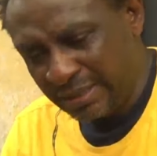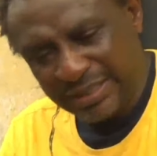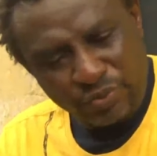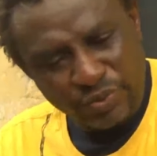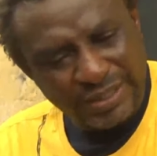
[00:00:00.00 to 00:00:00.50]

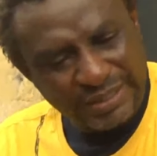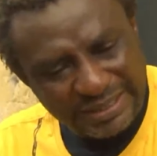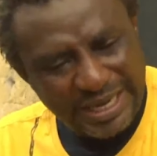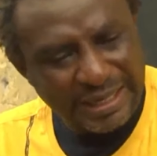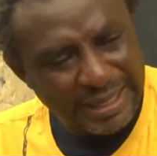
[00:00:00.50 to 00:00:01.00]
Since we need to
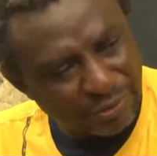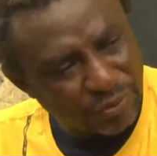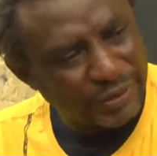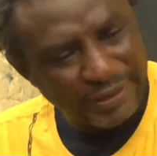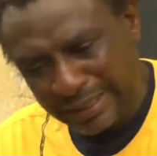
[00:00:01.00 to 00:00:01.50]
see our
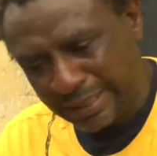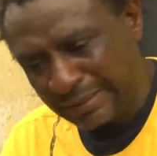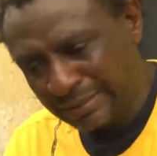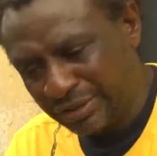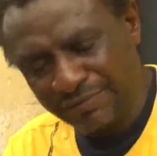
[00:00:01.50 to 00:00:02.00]
landlord
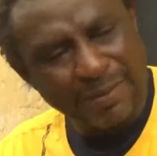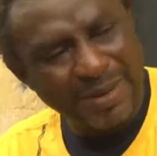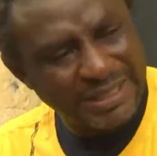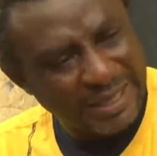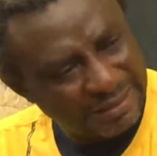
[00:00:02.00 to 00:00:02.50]
again, Chief
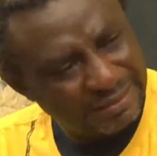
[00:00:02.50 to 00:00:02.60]
Agbaje,